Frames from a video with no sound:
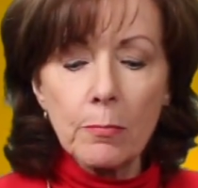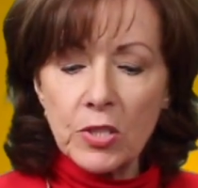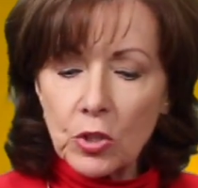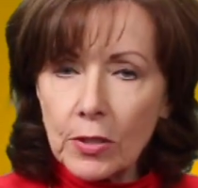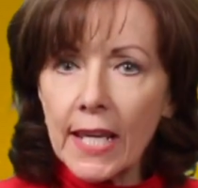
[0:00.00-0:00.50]

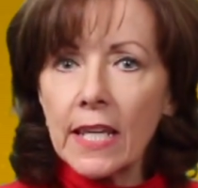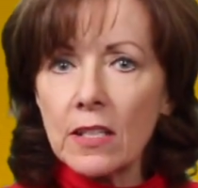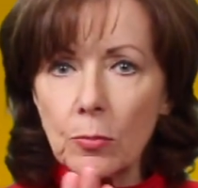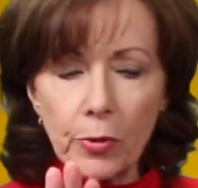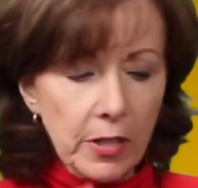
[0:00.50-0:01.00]
but you
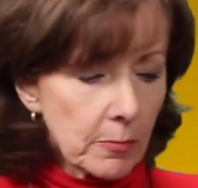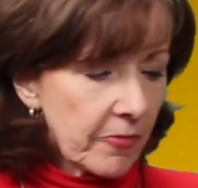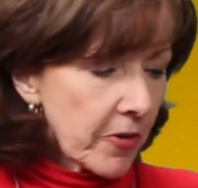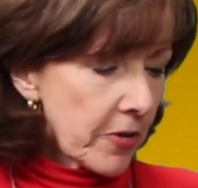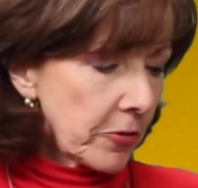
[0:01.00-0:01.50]
can to bring them
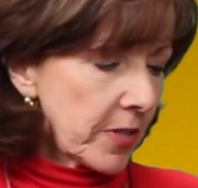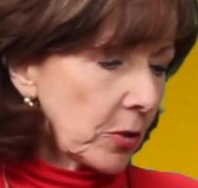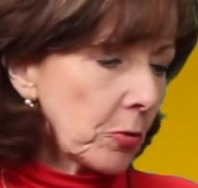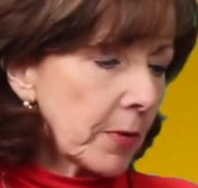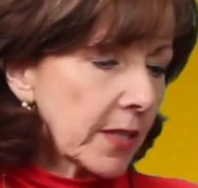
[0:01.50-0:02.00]
farther
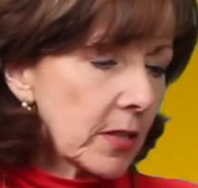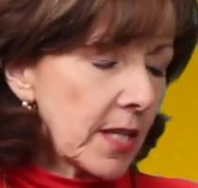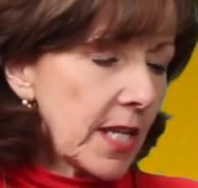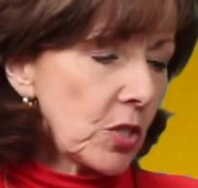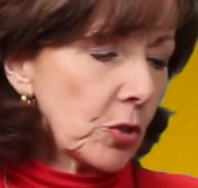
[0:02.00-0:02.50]

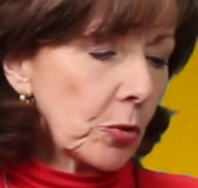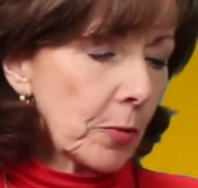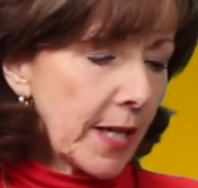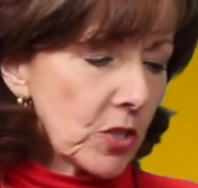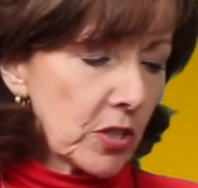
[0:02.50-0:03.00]
into
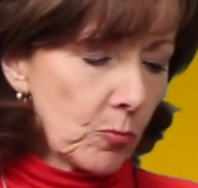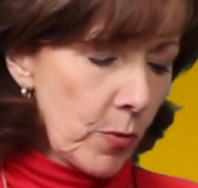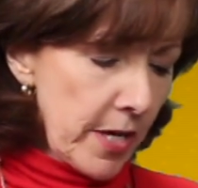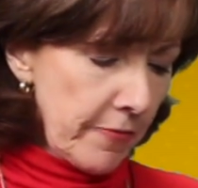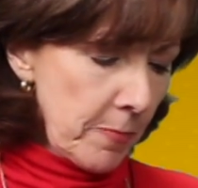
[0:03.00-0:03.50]
correction,
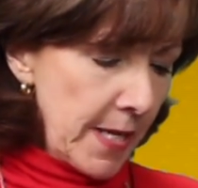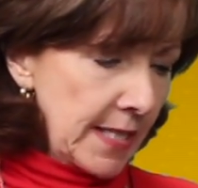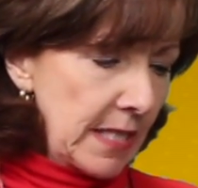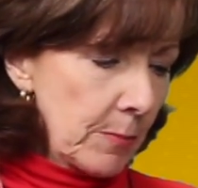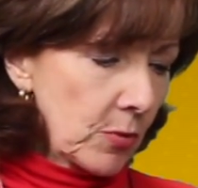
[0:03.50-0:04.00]
whatever
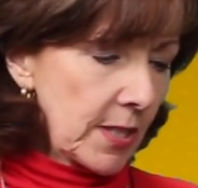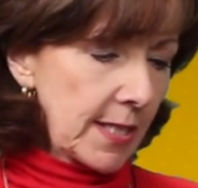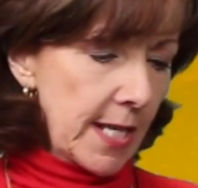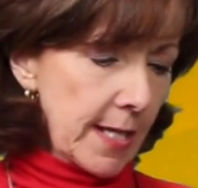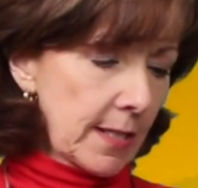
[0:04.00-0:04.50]
makes the
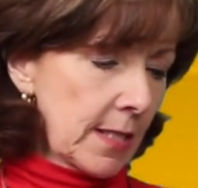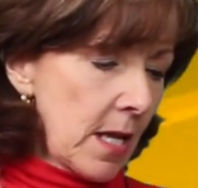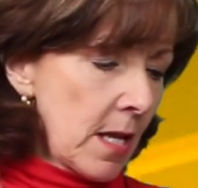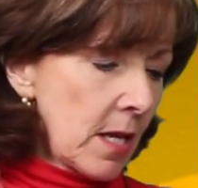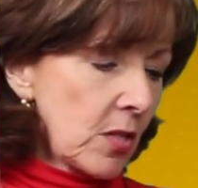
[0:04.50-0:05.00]
most sense.
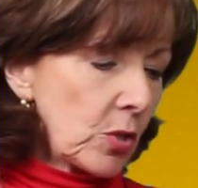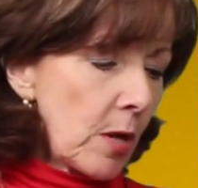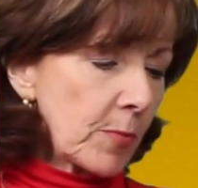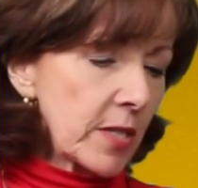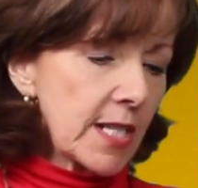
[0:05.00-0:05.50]
So
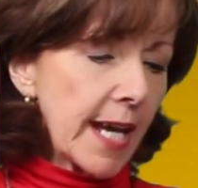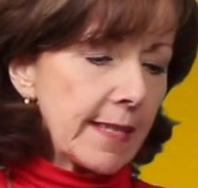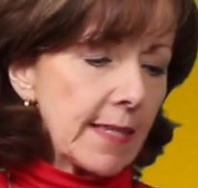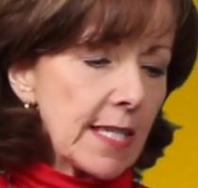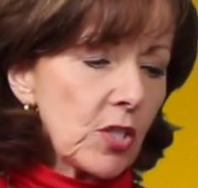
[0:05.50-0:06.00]
I'm going to
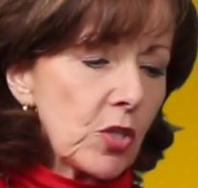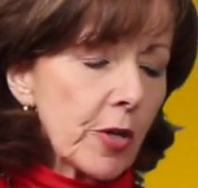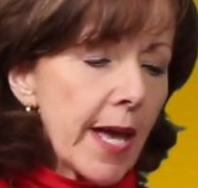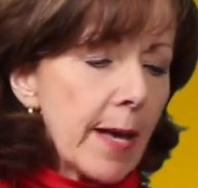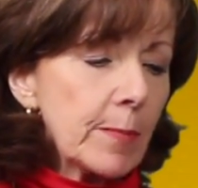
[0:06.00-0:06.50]
tighten these
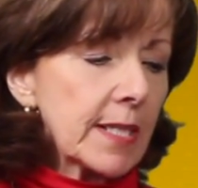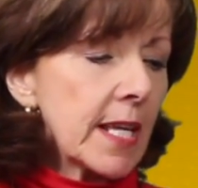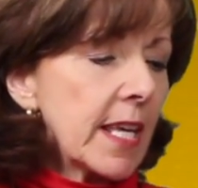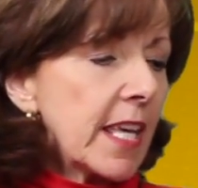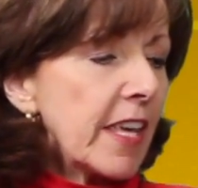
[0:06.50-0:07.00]
straps.
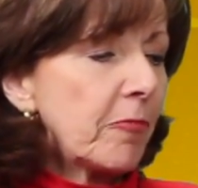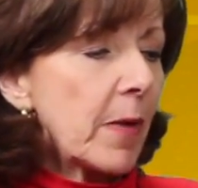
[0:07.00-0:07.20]
If